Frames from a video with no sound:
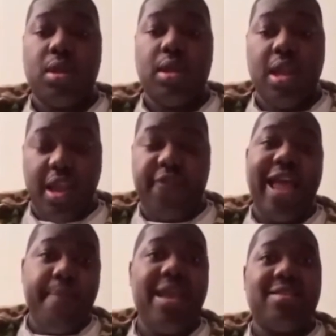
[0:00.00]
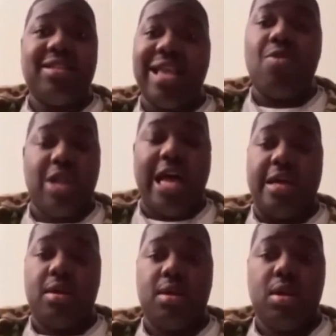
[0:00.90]
if that man does that online,
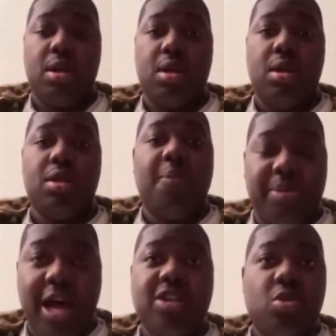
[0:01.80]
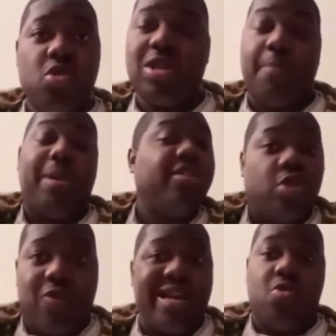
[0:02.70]
the blood is on all, your blood is
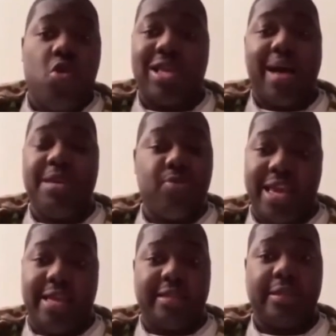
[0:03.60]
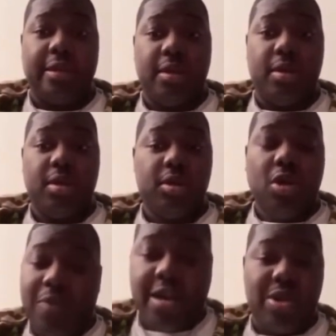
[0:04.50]
already on all y'all people's hands. It's
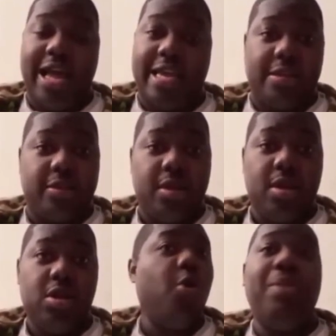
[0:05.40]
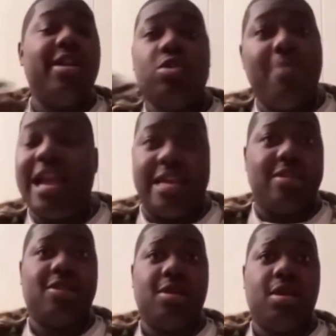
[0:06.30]
already on y'all hands. No blood is on my
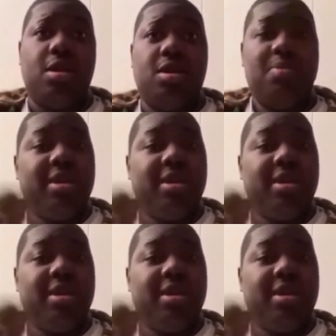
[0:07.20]
hands. Because.